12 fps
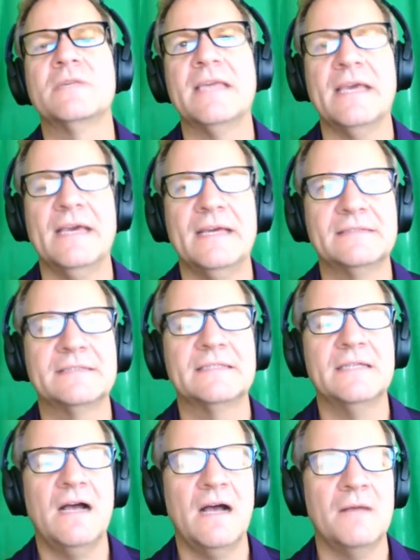get
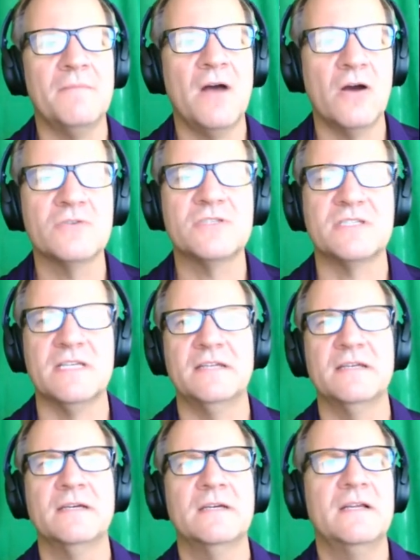hosted.
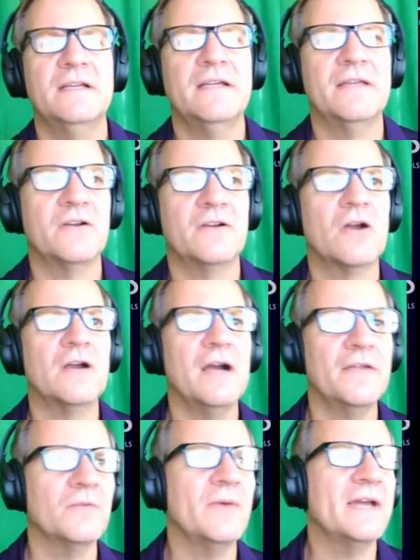Now, there are
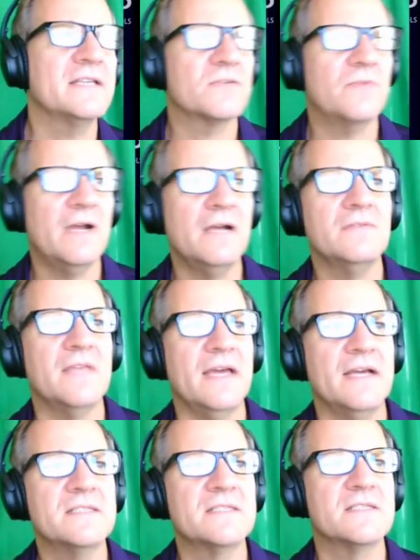other ways around
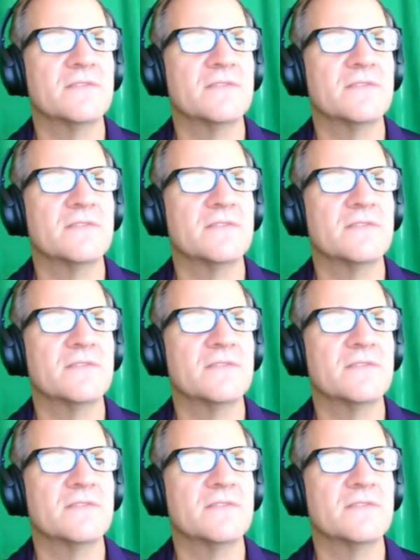this.